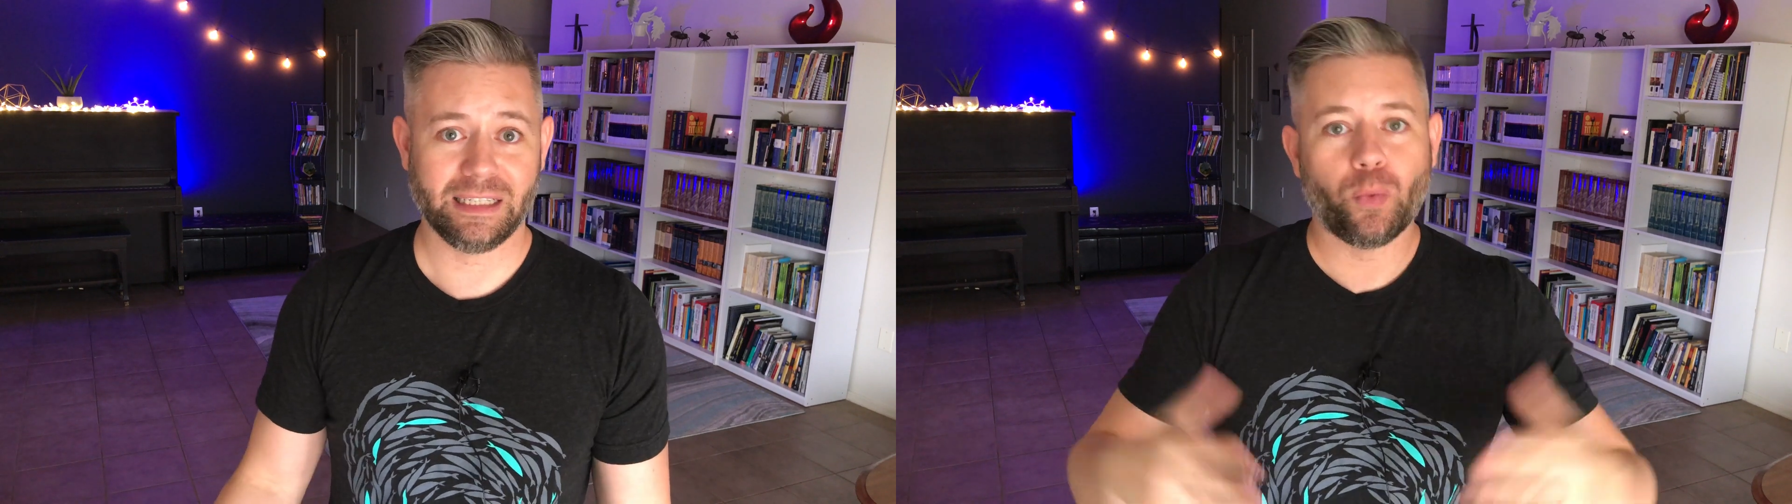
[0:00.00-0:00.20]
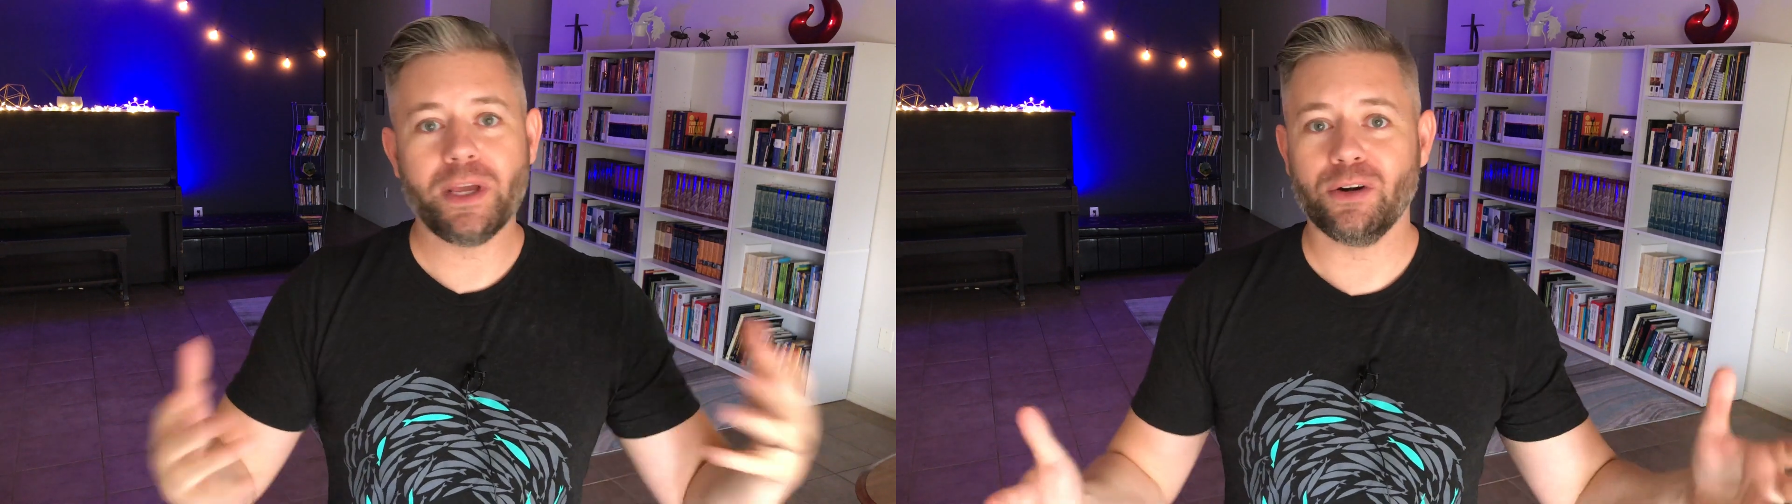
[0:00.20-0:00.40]

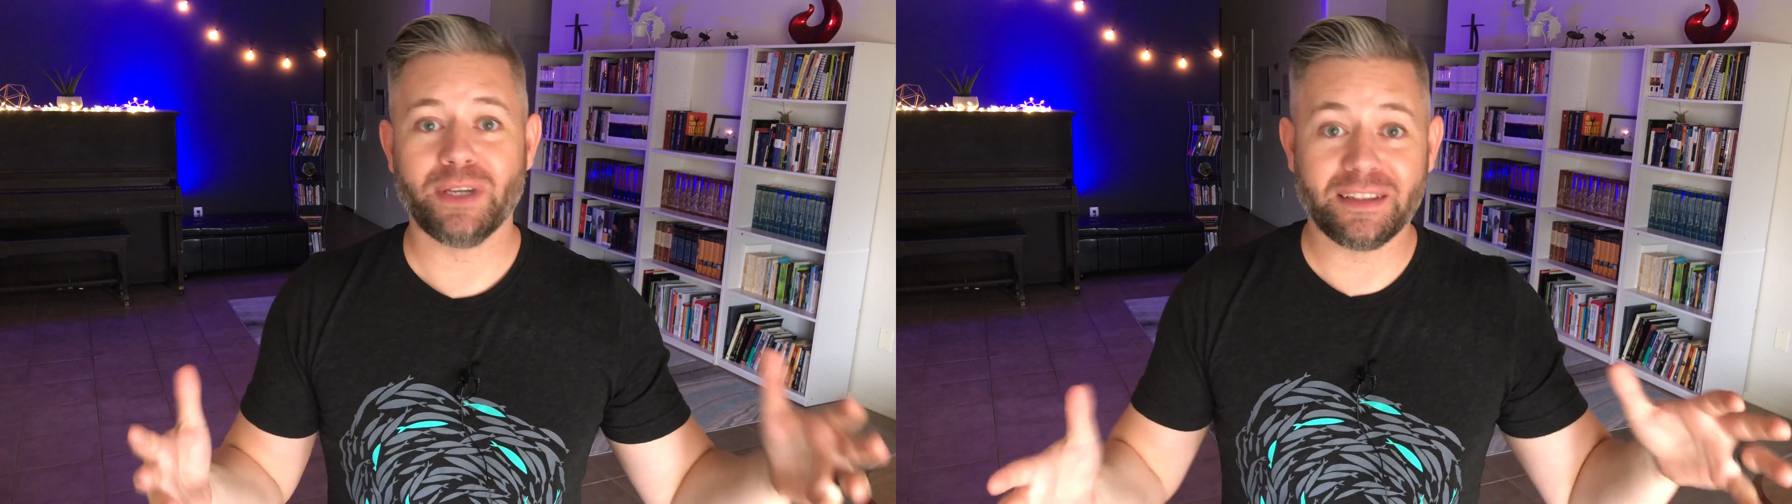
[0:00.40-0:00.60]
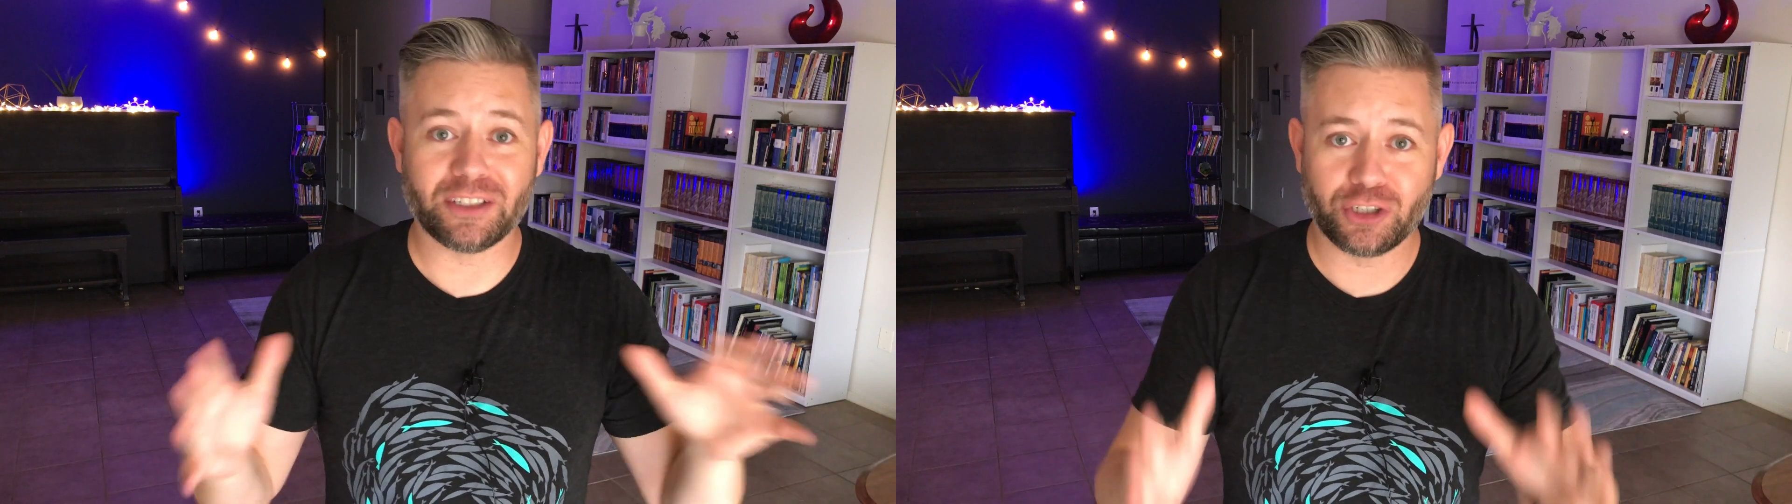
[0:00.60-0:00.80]
We don't
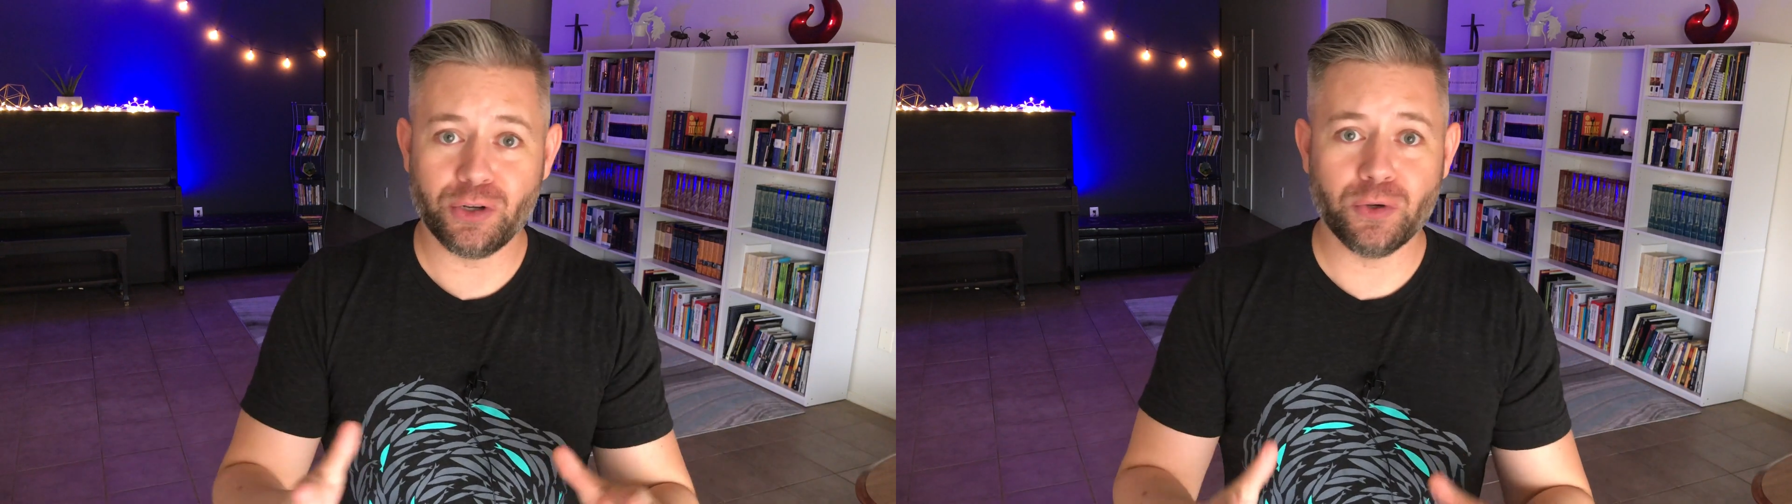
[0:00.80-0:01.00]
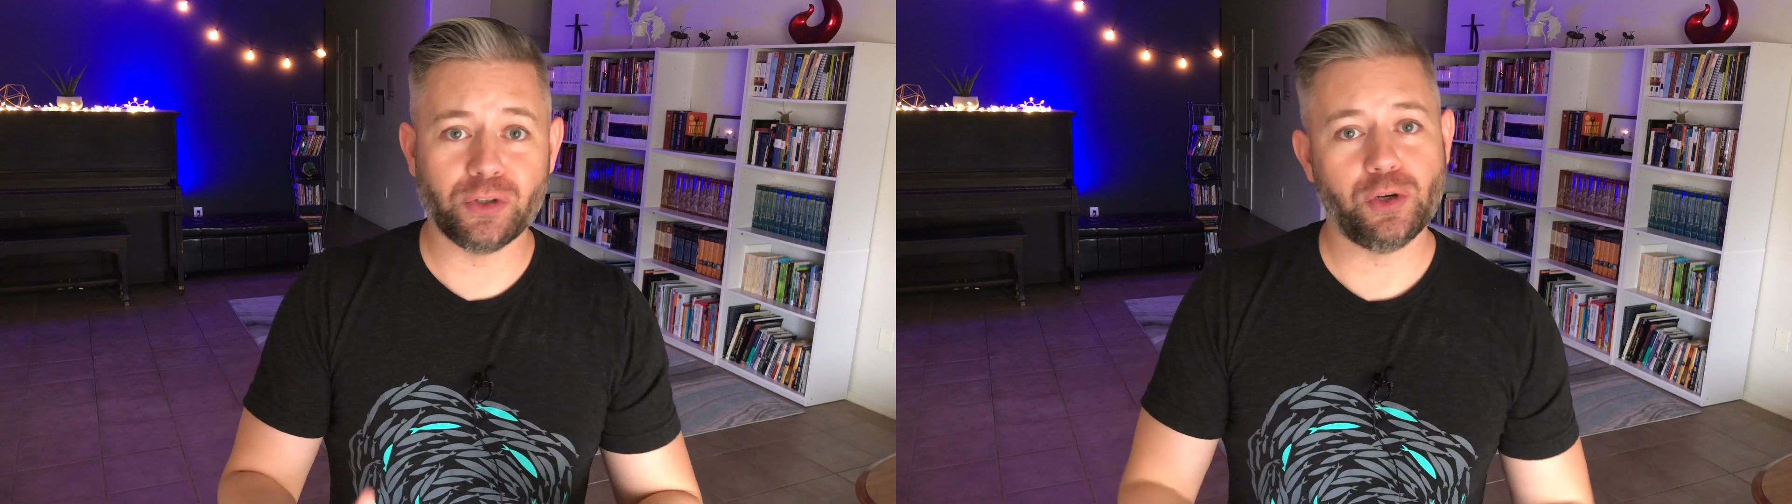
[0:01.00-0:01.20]
get to
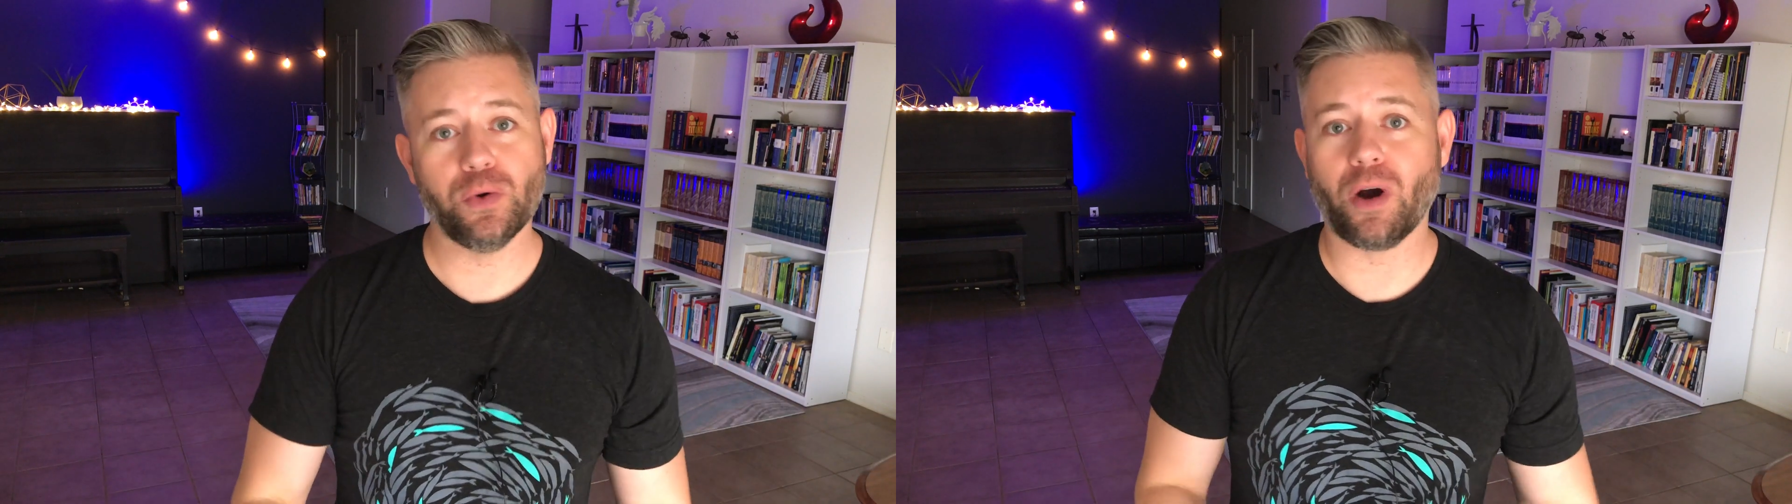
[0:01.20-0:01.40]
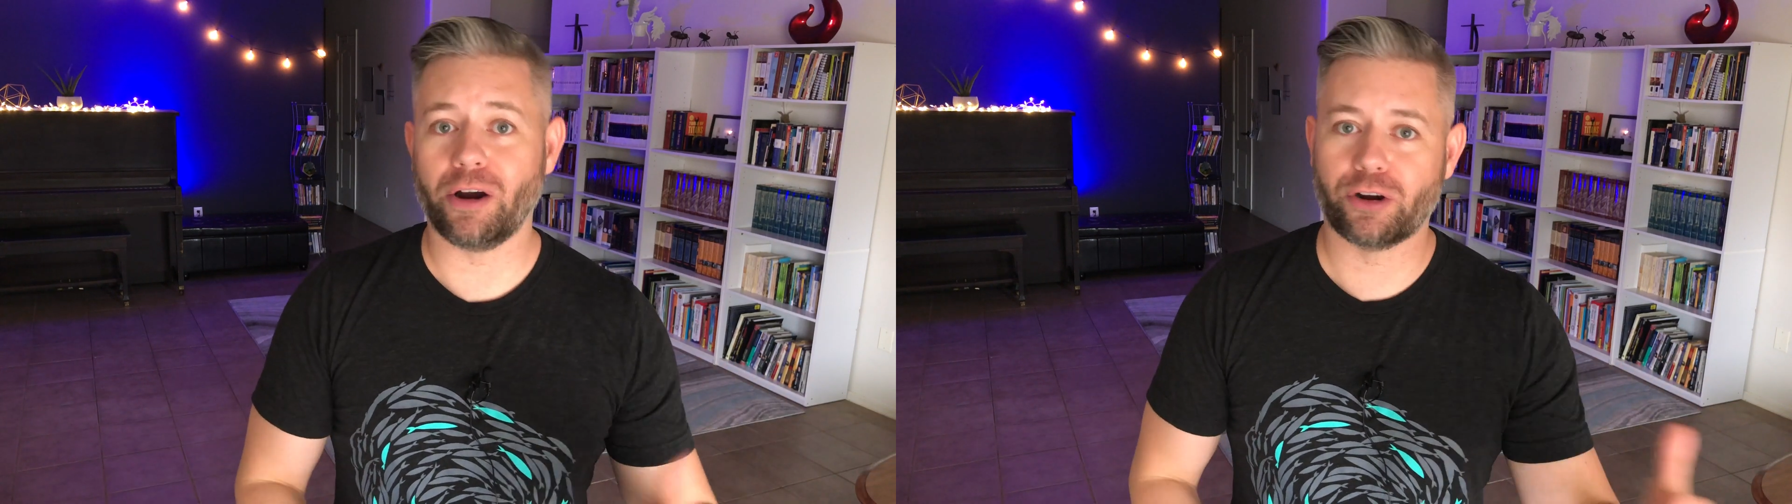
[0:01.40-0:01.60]
choose
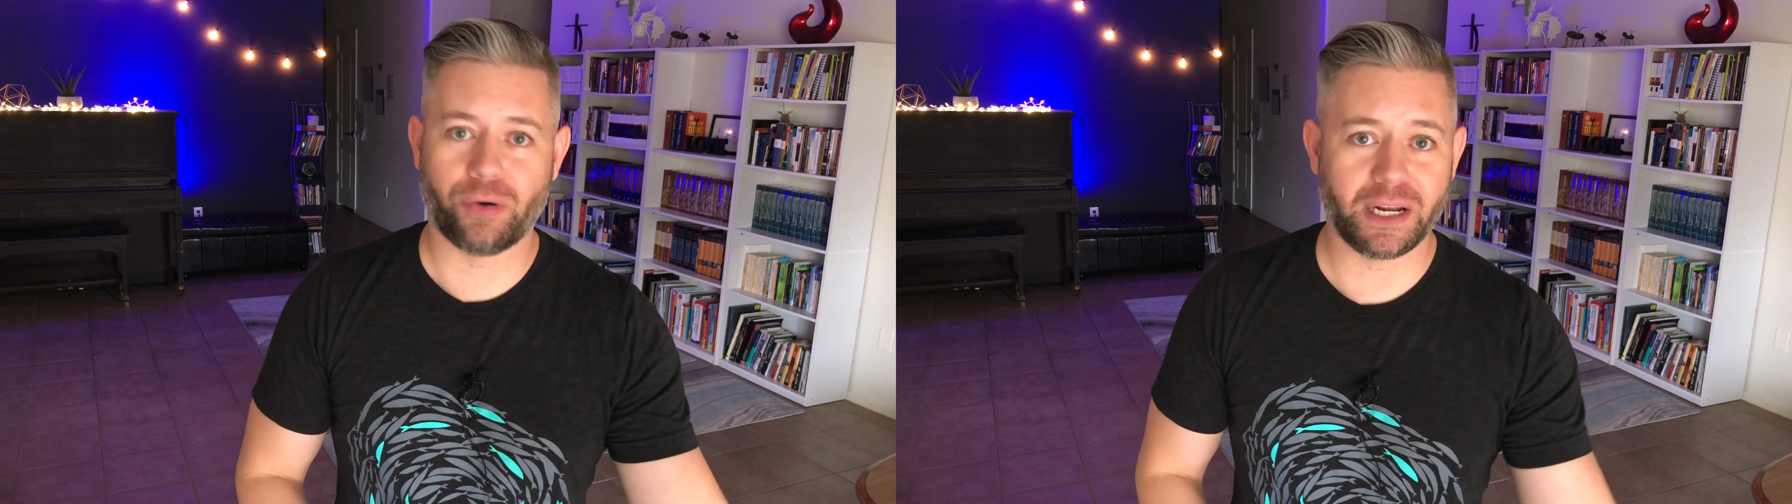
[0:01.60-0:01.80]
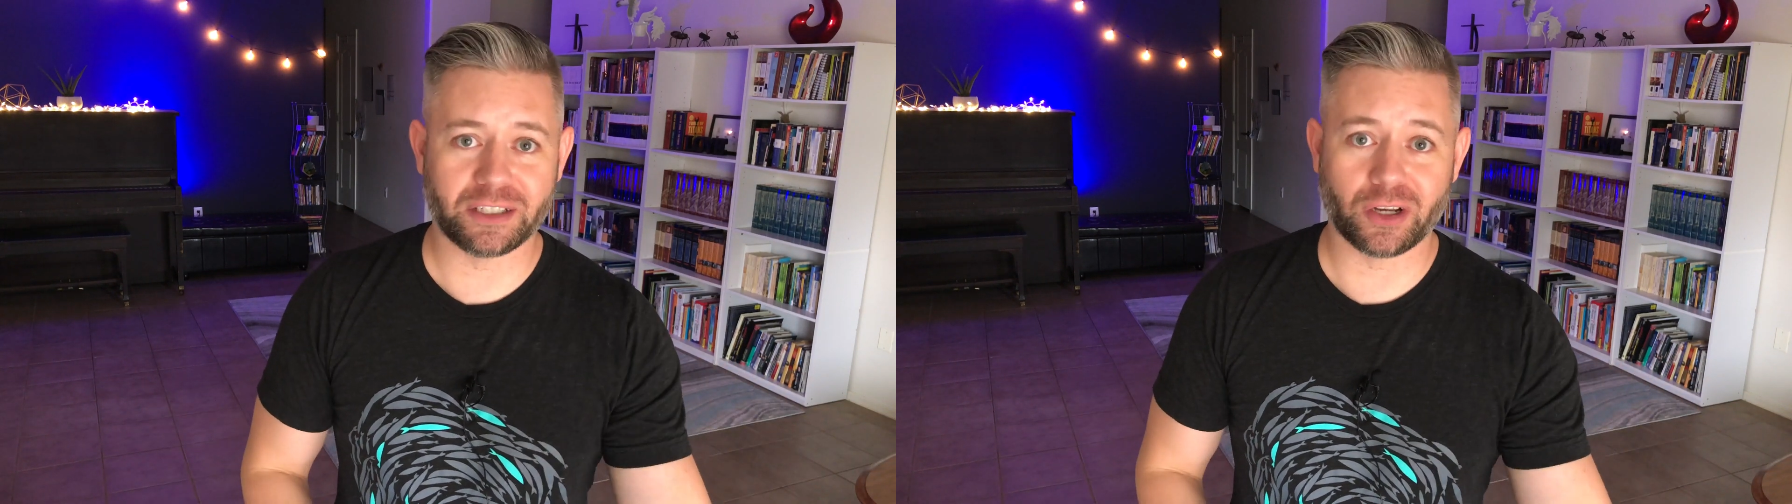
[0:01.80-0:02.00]
who our
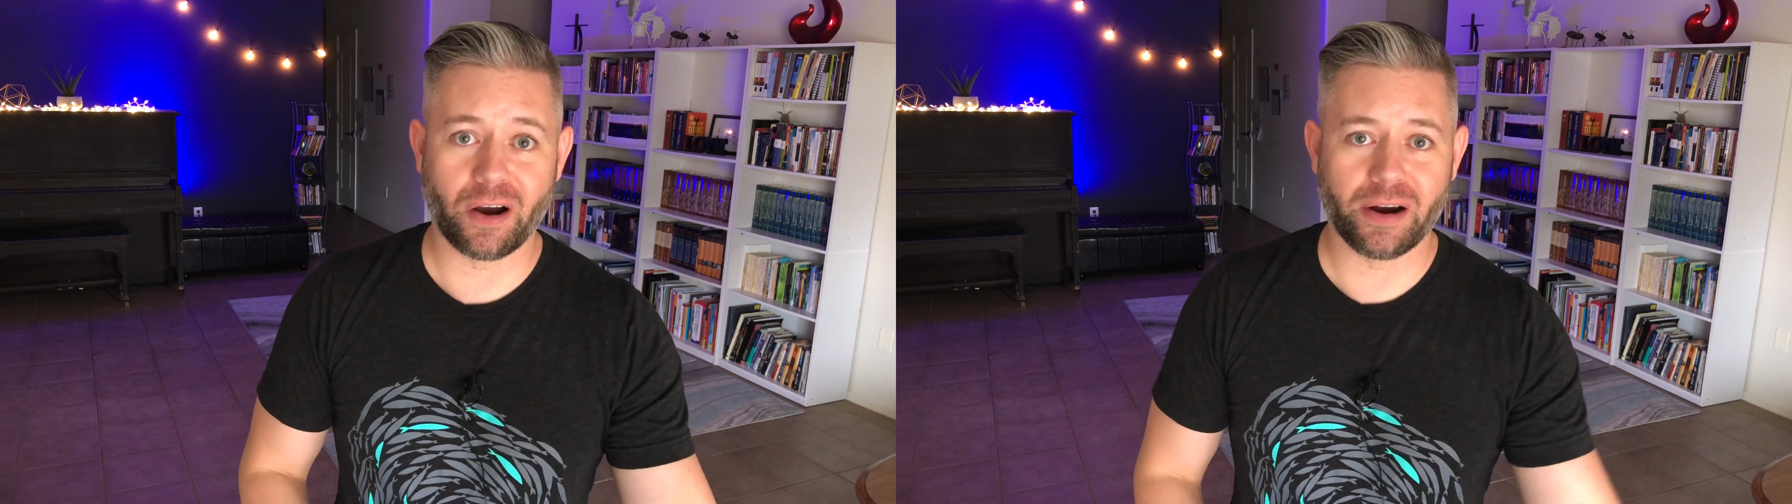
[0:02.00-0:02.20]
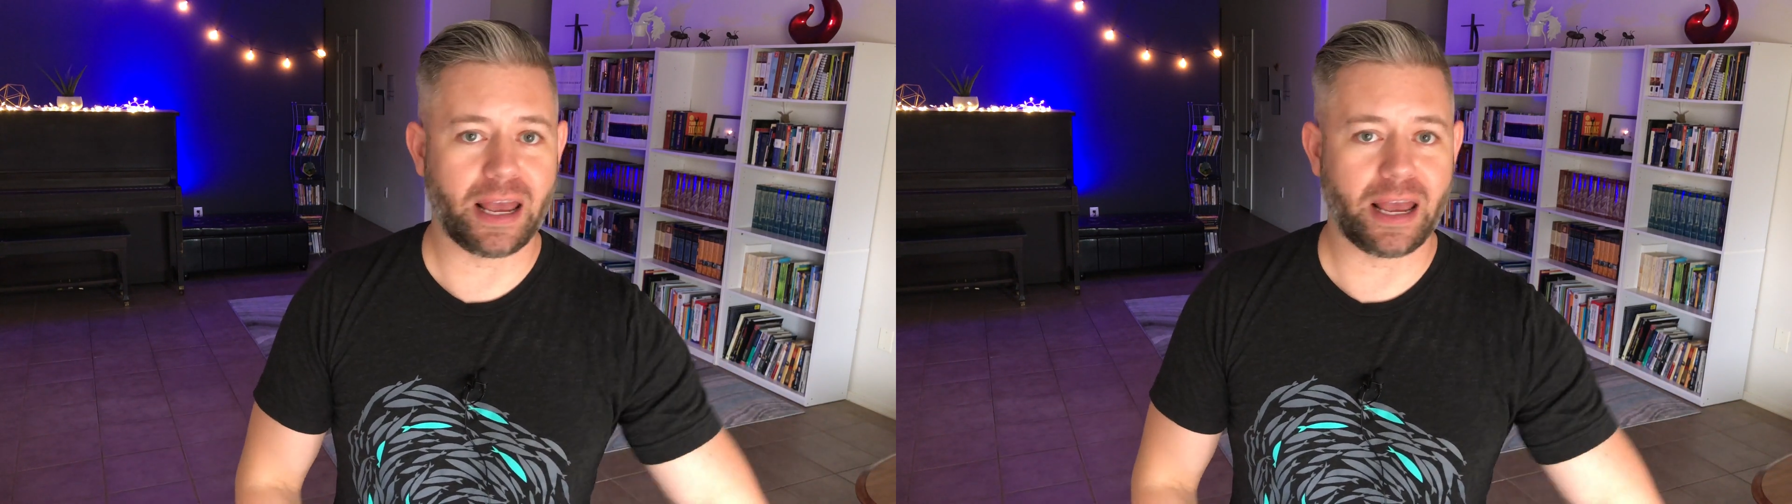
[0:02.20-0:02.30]
critics are